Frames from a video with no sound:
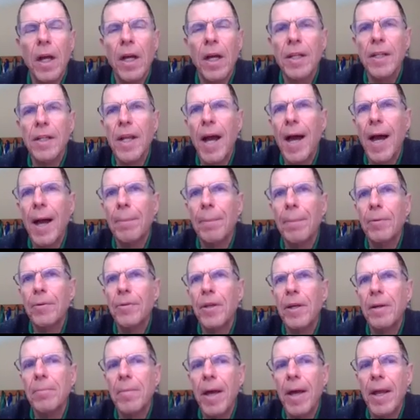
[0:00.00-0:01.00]
on top
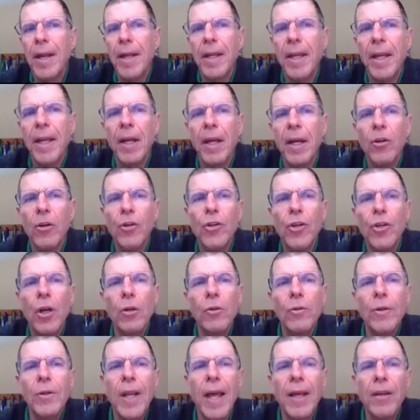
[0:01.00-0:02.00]
of their Medicare
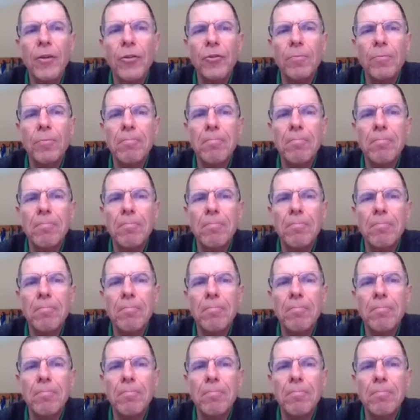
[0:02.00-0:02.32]
known as